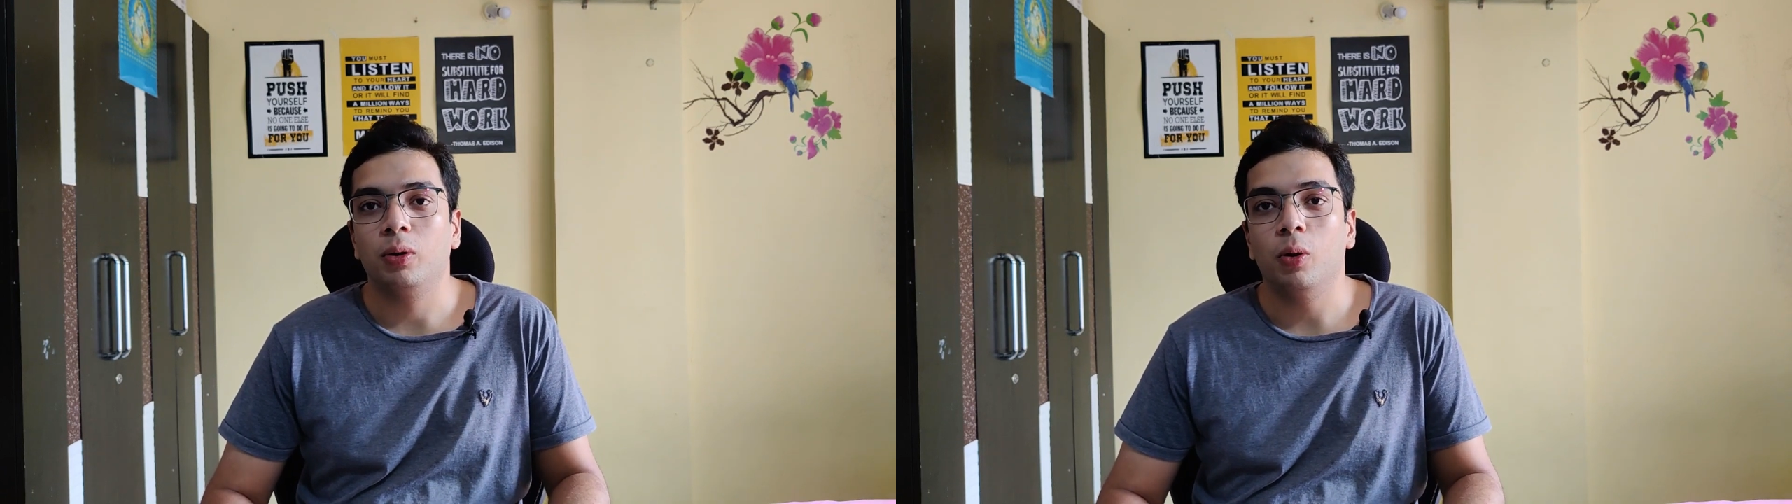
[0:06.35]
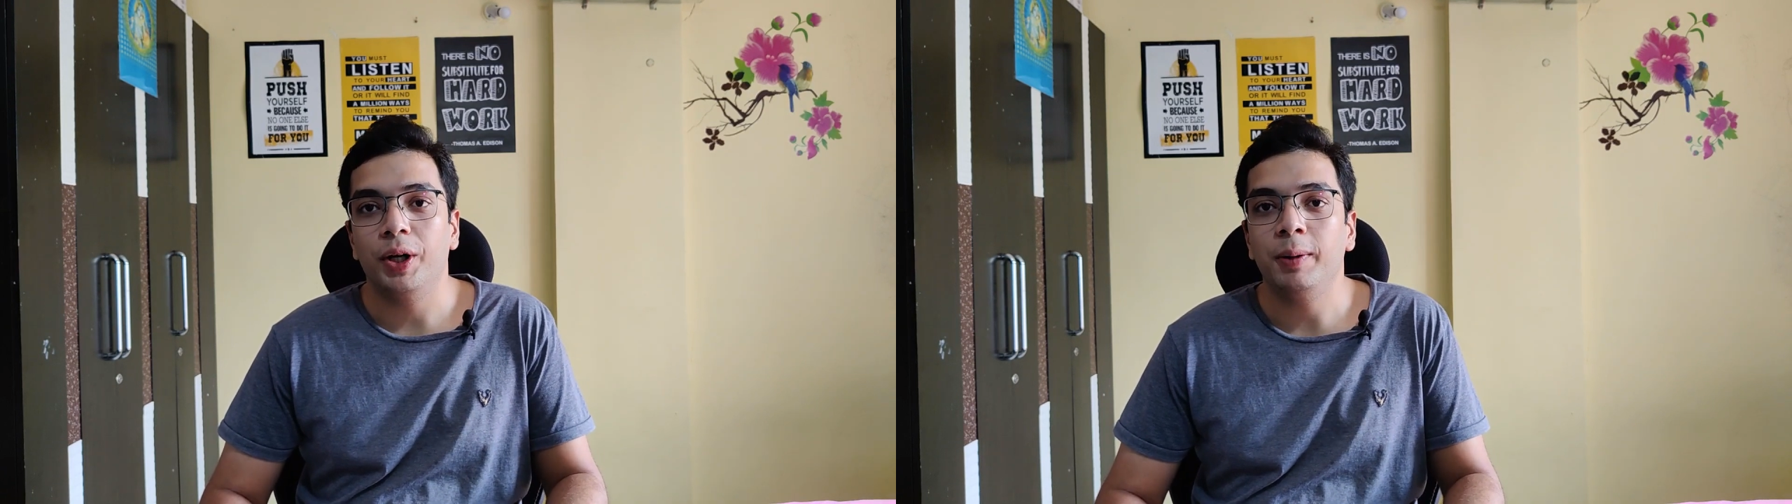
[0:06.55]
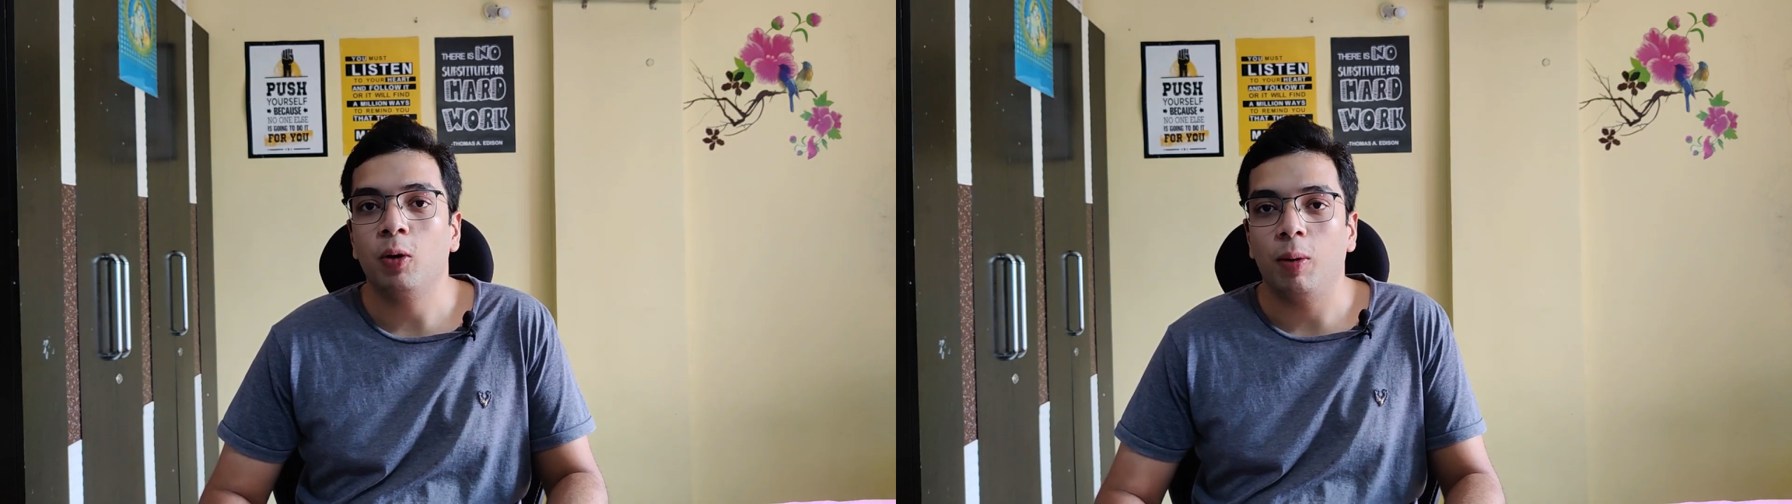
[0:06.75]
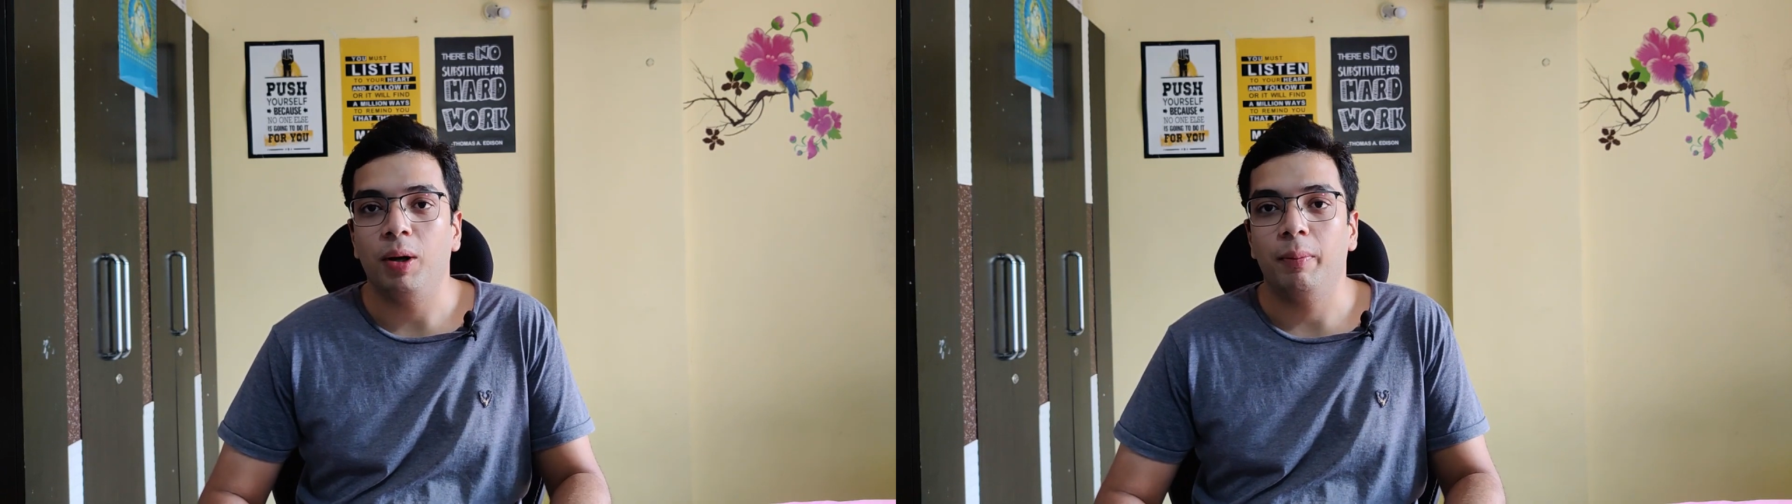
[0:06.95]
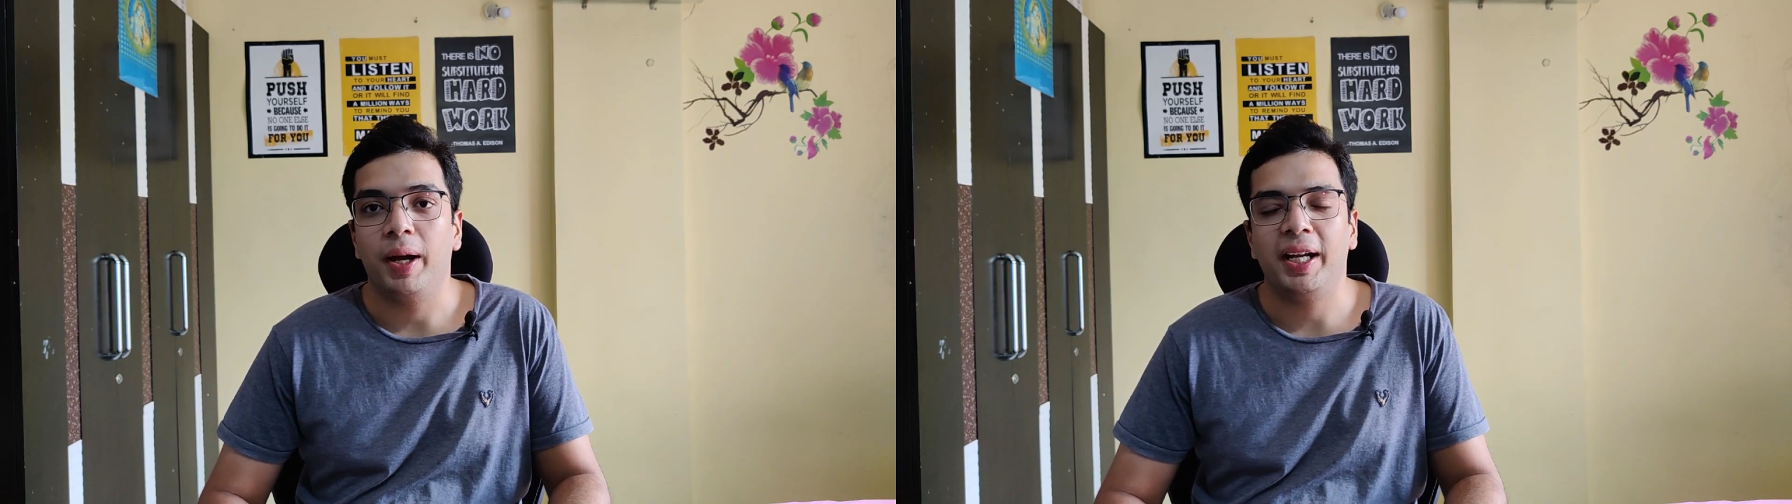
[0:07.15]
coding
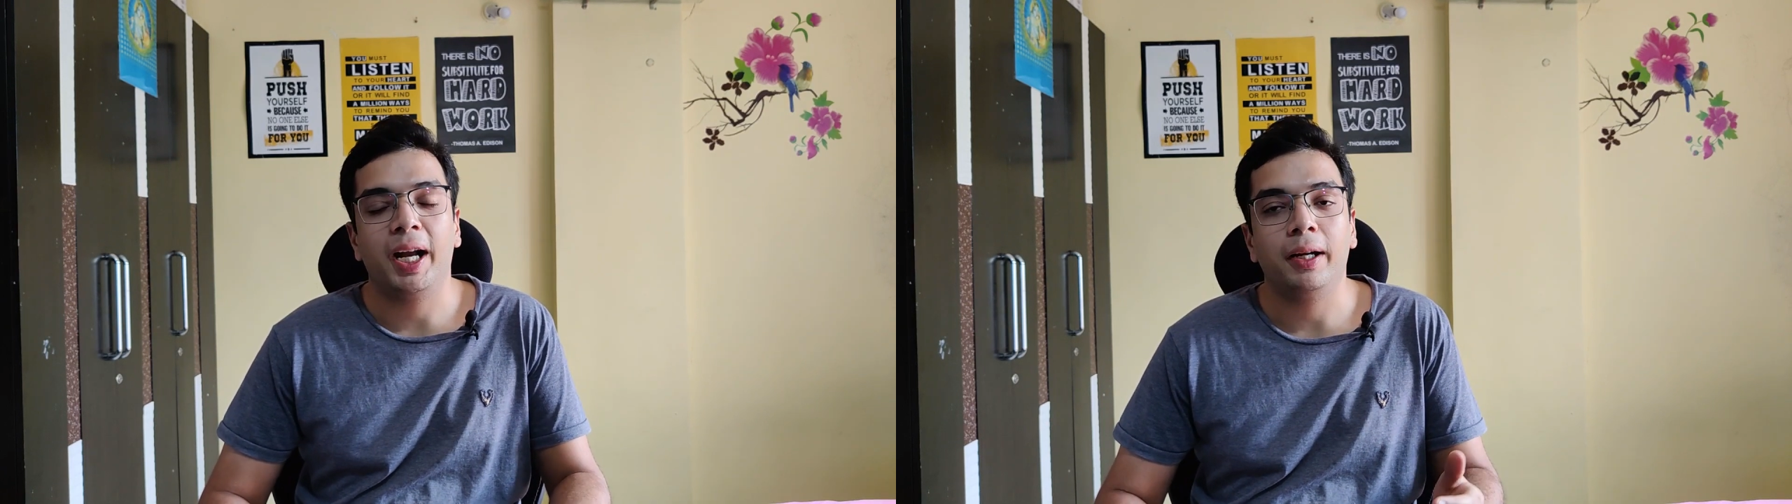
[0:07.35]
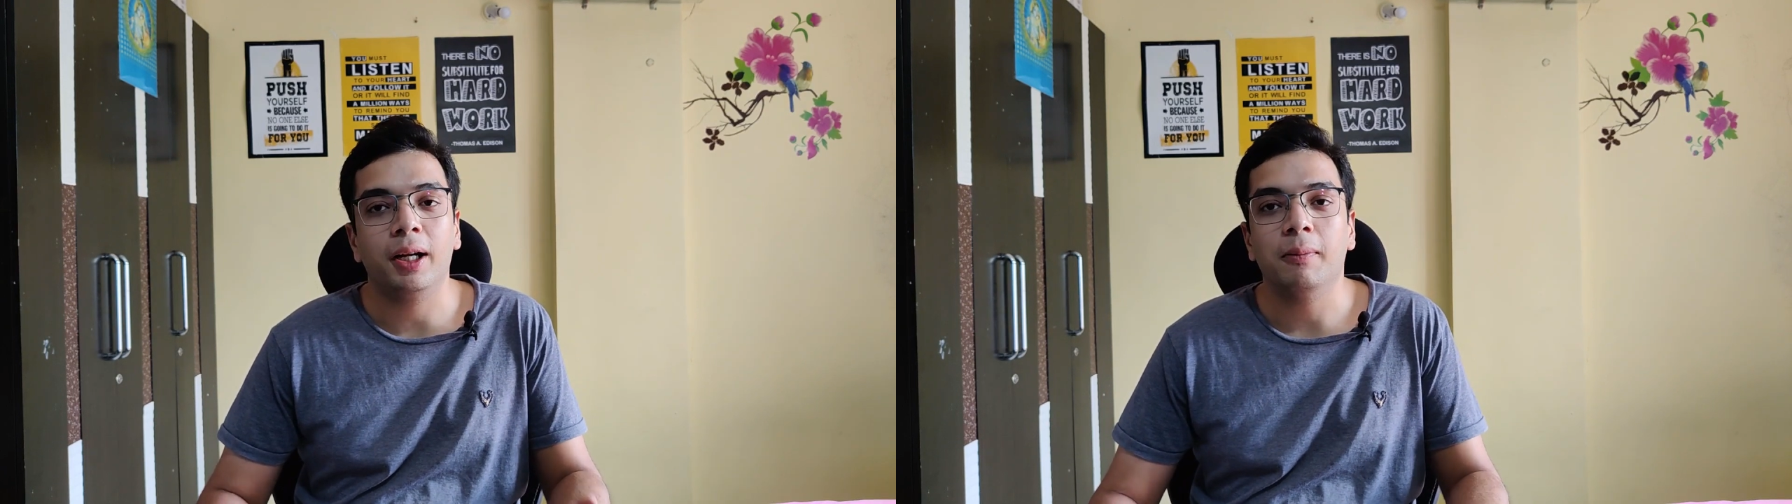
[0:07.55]
problem and I end